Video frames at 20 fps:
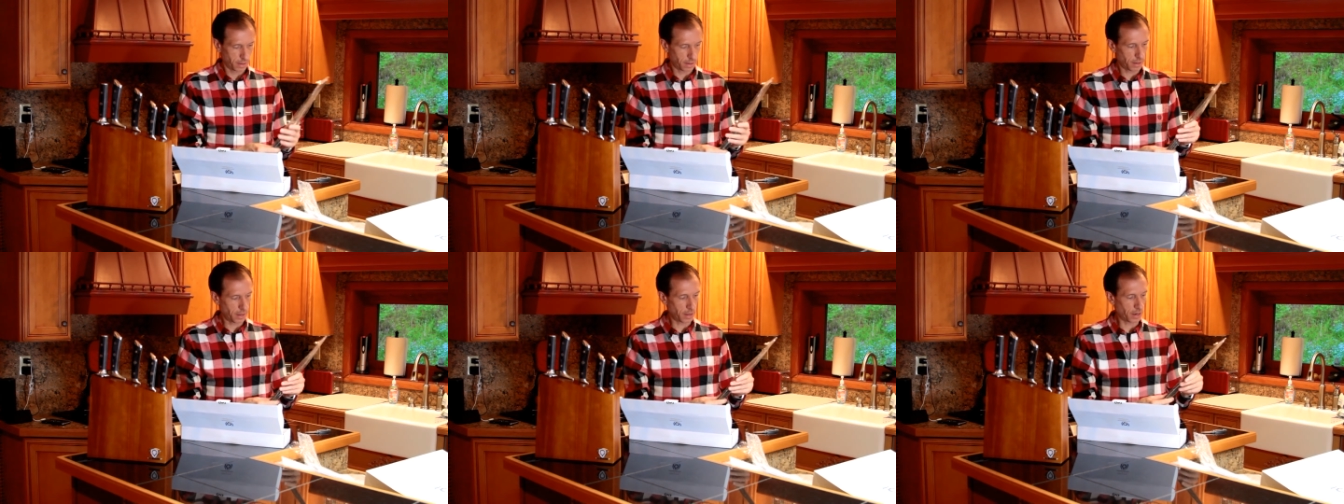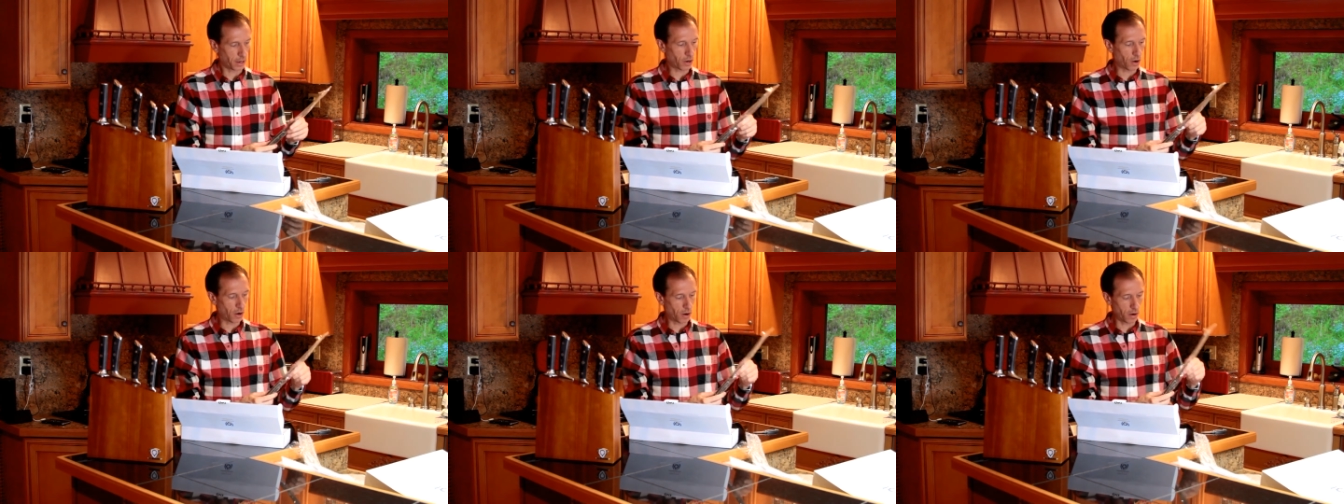A
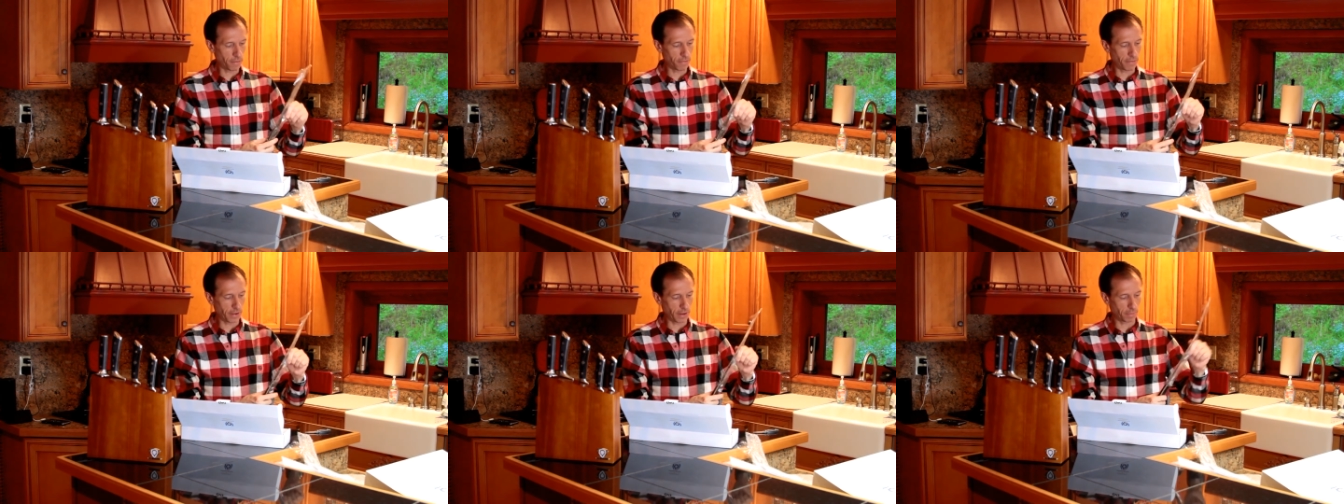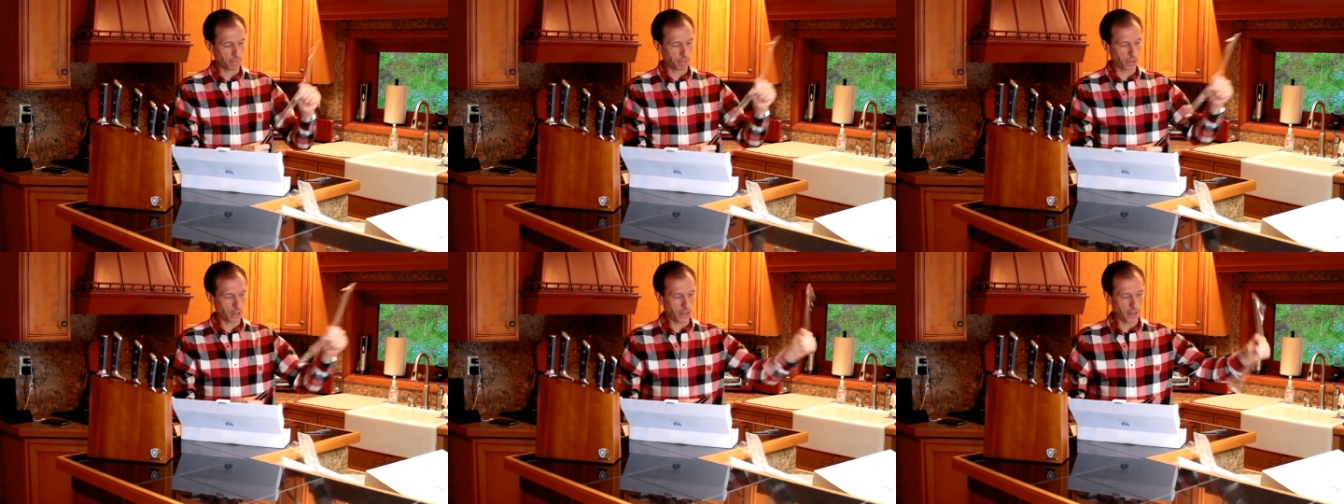
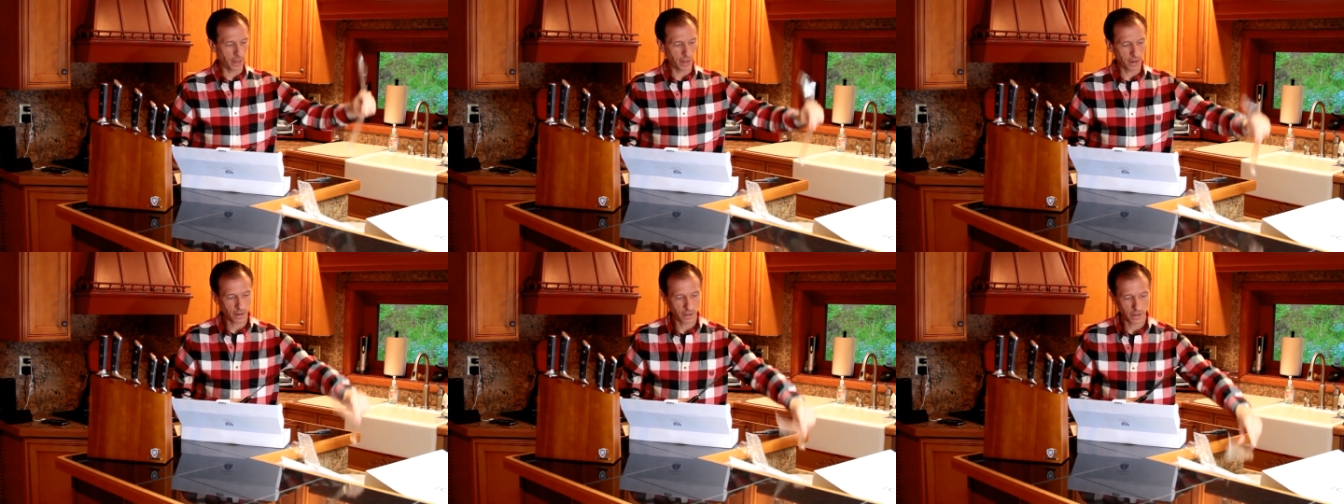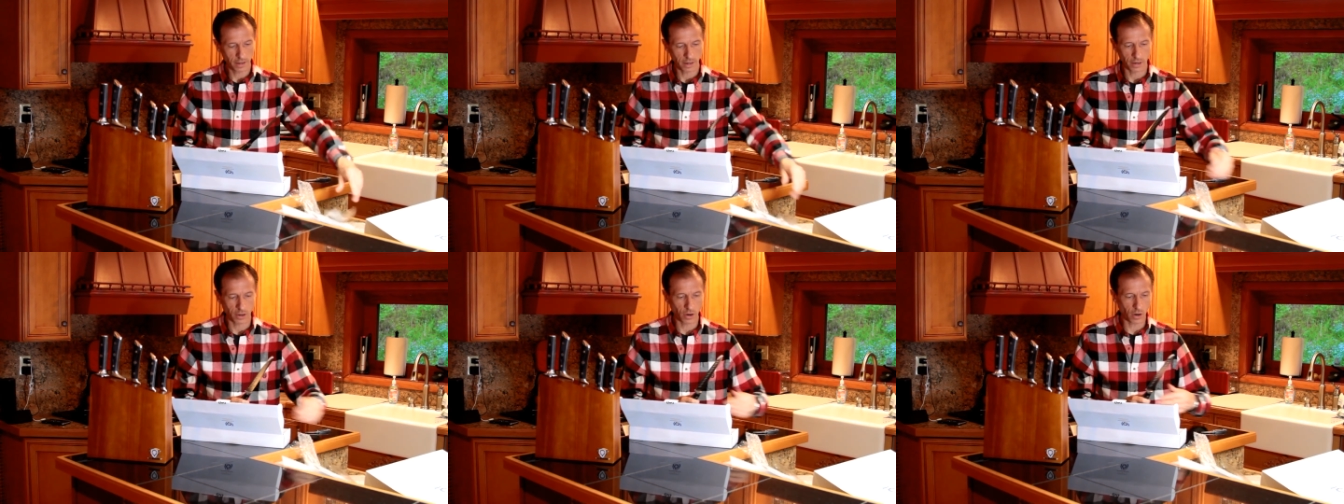carving blade,
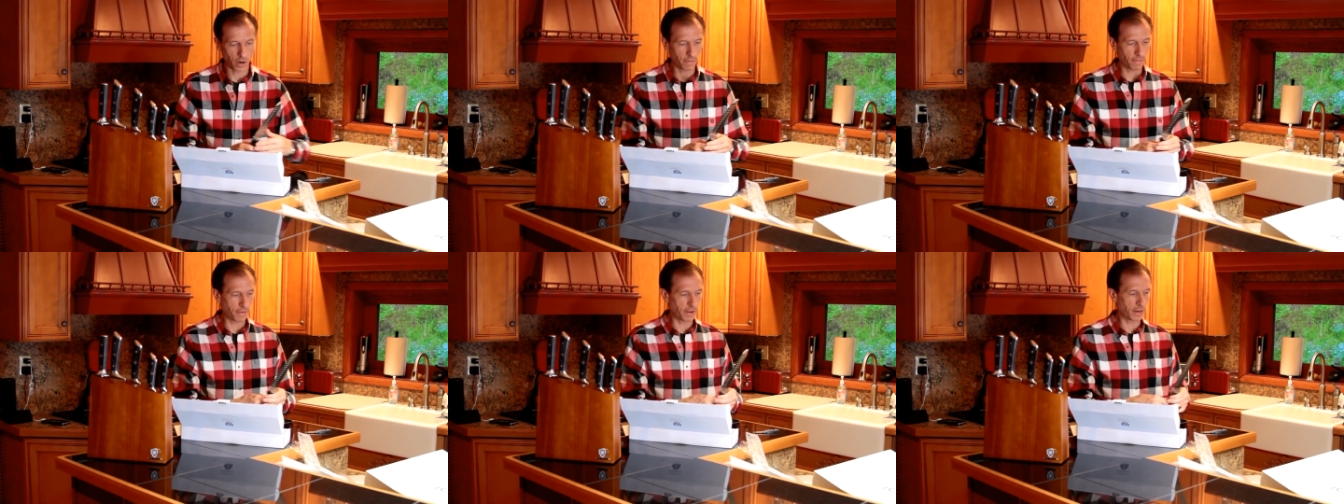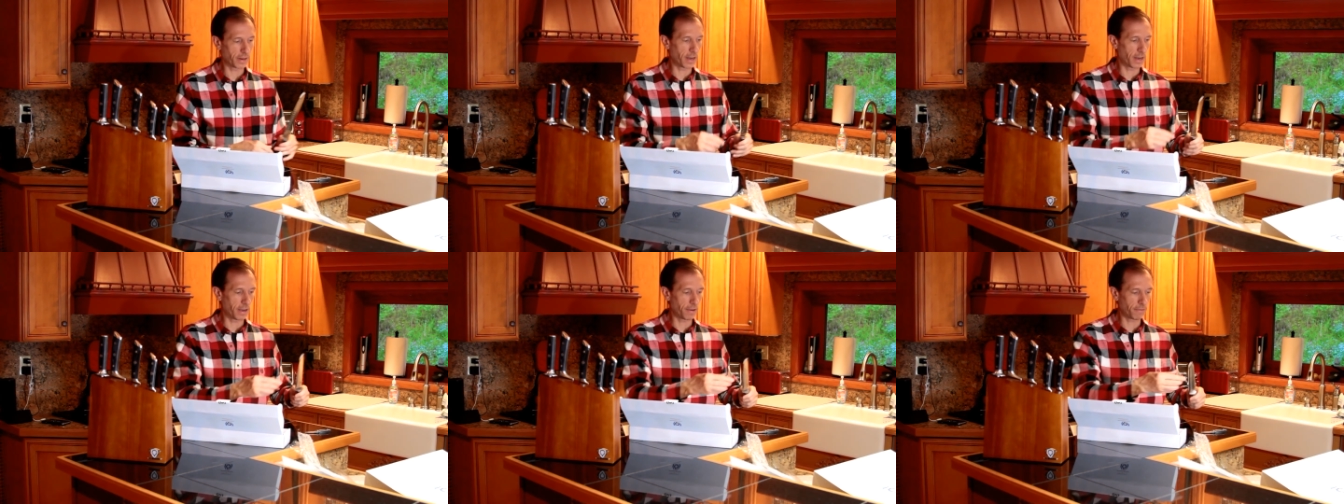a
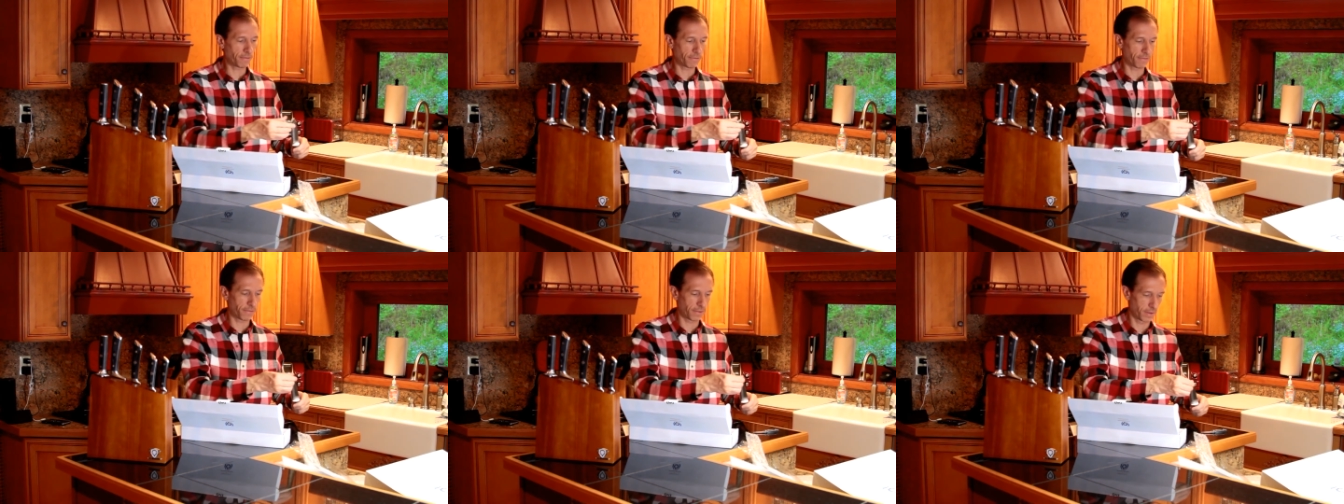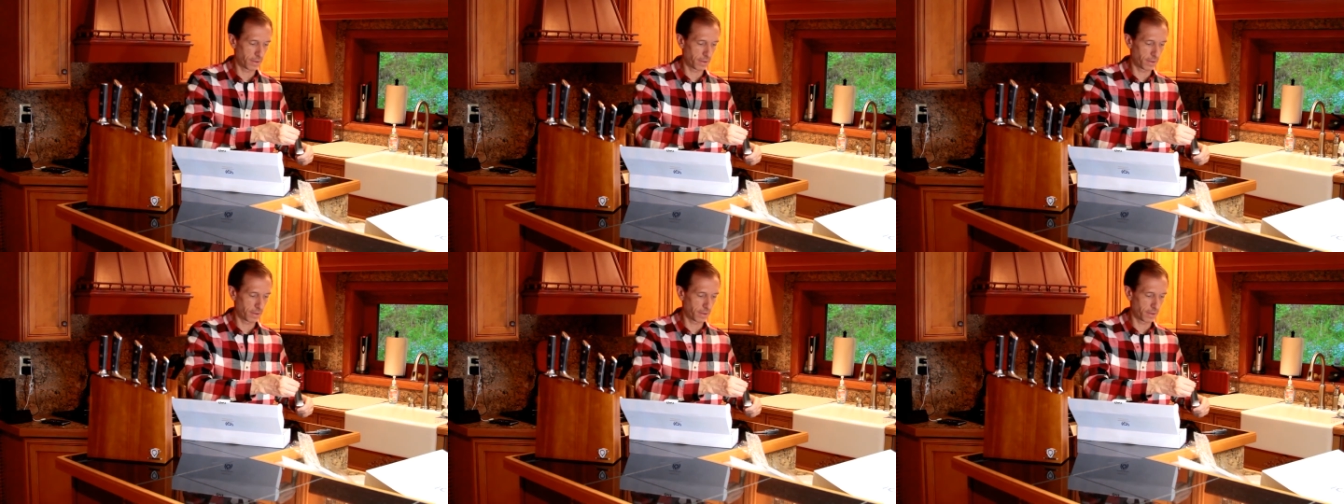carving knife.